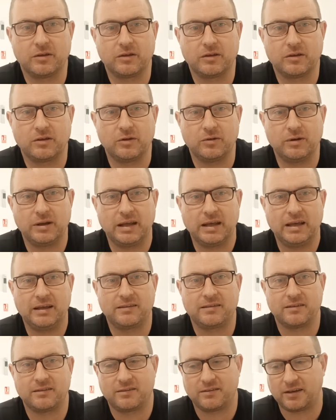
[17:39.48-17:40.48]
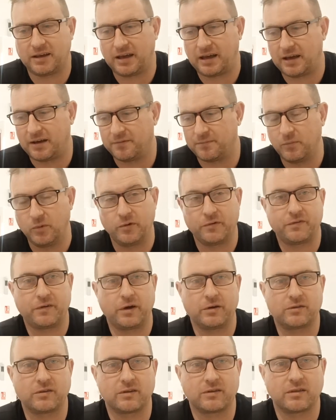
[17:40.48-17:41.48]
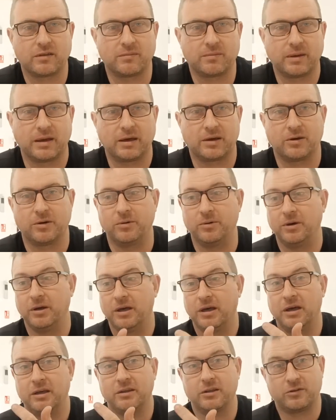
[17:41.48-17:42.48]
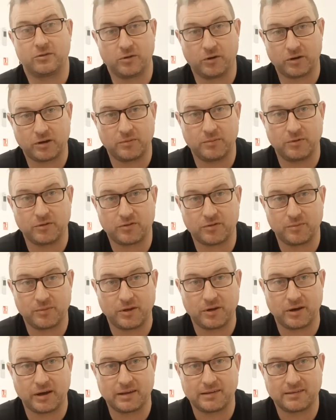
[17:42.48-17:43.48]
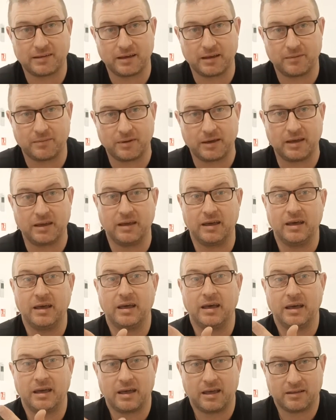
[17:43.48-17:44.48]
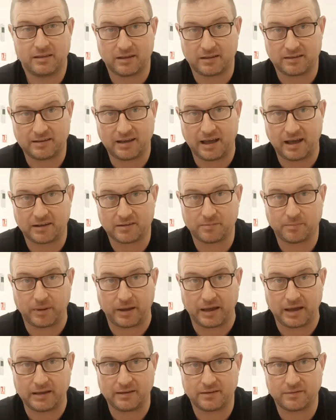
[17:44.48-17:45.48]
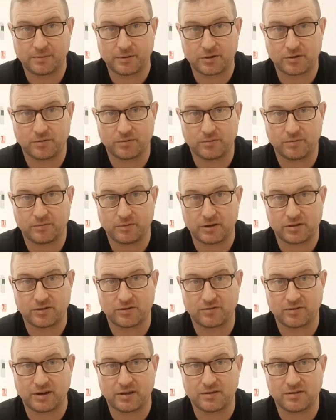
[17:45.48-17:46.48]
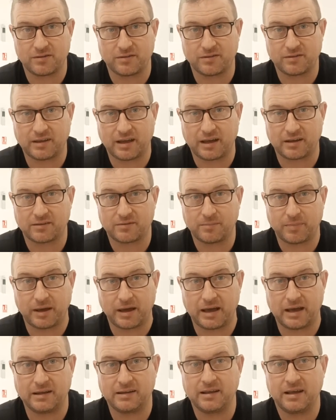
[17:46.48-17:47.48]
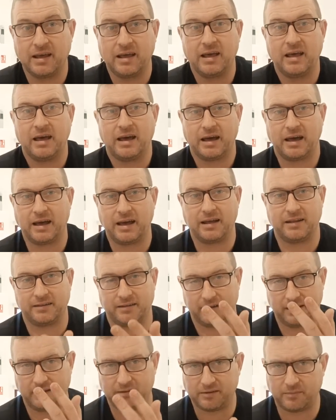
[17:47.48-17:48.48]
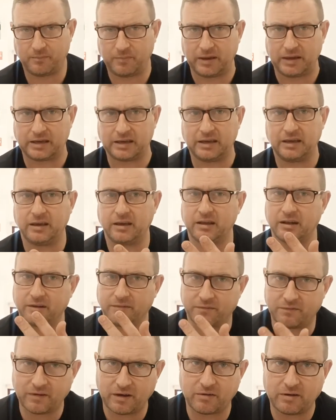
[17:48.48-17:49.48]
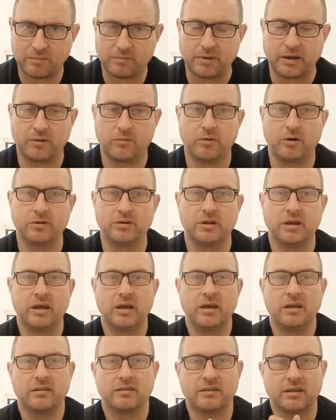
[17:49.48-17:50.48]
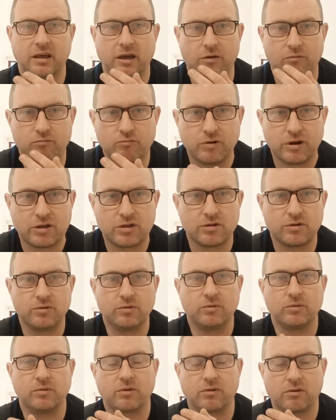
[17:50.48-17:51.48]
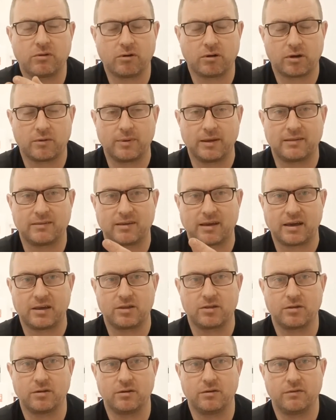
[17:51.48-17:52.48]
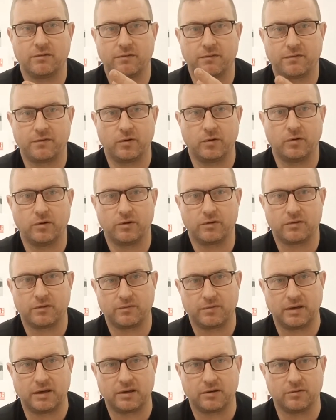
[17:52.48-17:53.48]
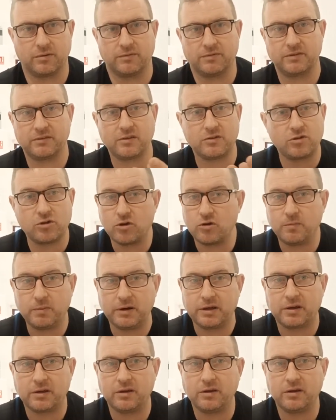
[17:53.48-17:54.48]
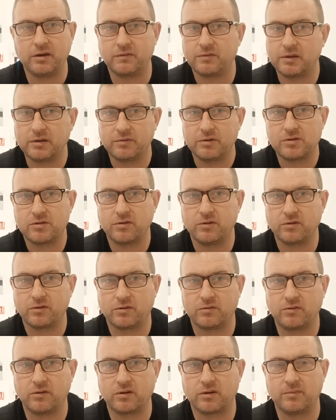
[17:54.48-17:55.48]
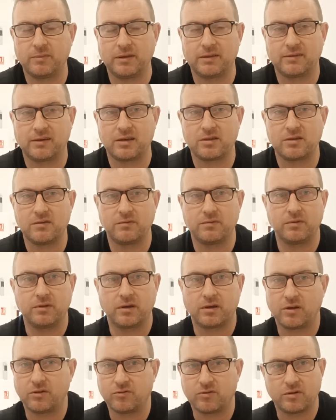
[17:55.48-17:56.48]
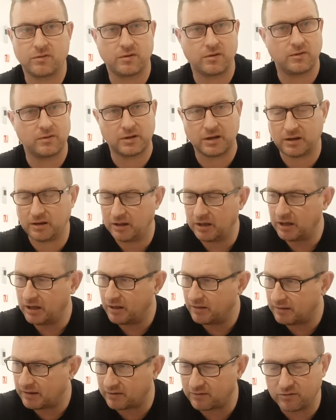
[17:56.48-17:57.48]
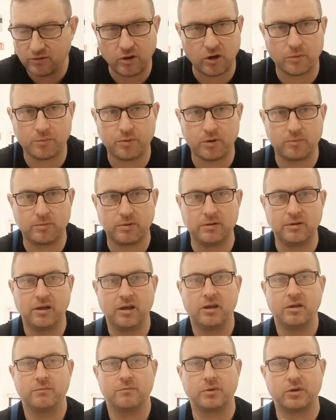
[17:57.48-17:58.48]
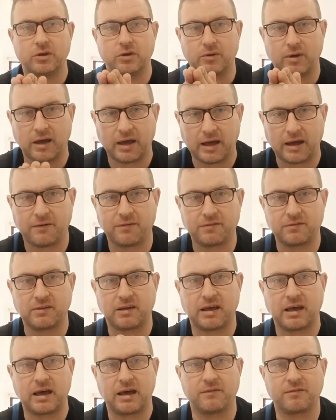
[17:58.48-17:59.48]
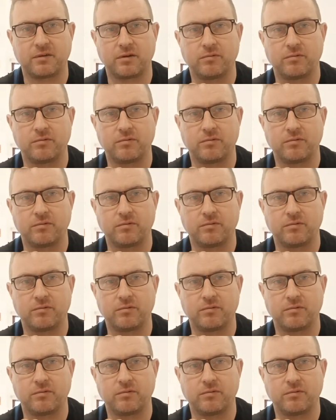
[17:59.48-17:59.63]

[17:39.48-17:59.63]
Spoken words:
you need to have more photos of the vehicle, the documents from the ITV, the tax paid, special registrations tax paid, and here's a biggie and a very big one, the original documentation for the vehicle. If it's a duplicate of the original documentation for the country of origin, that's not a problem, but you have to have